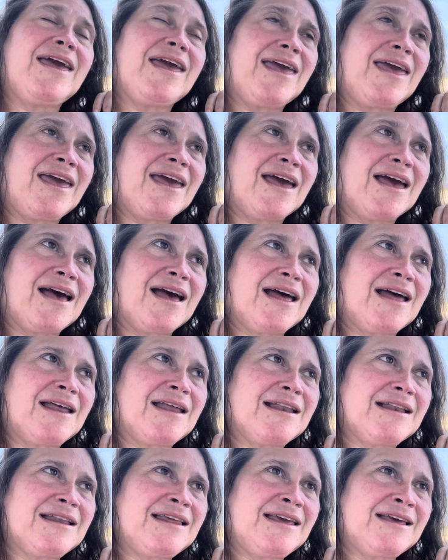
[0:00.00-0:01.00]

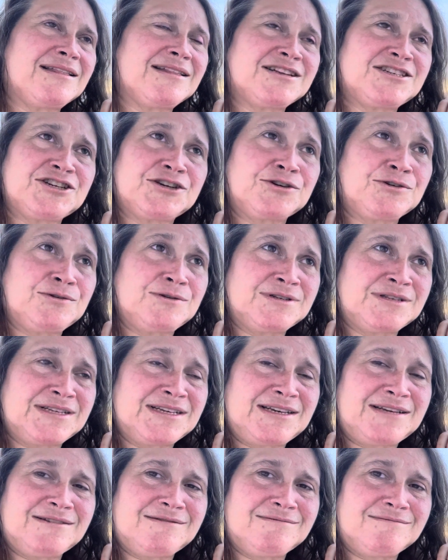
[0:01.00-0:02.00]
and hit the
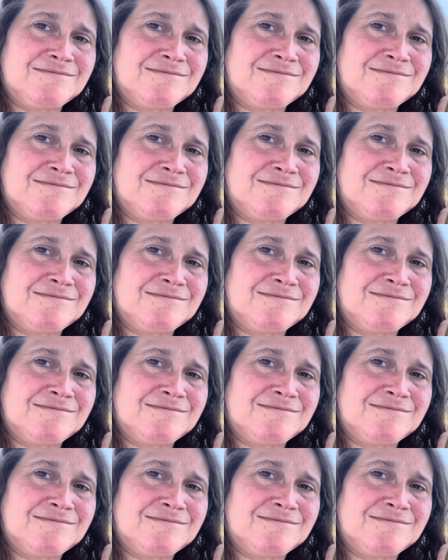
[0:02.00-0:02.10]
jacuzzi